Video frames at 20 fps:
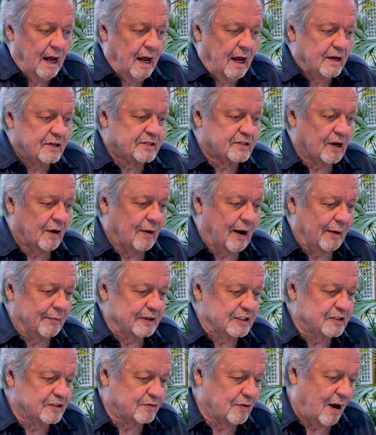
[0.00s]
So I would
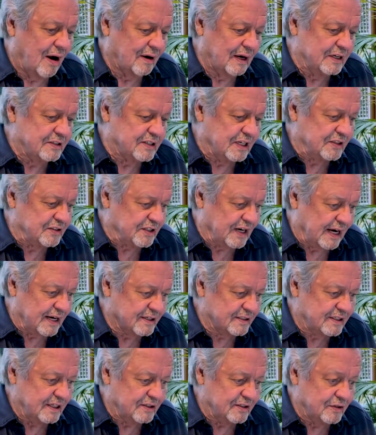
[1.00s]
strongly suggest
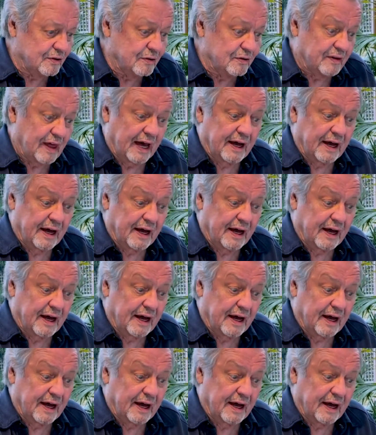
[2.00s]
that you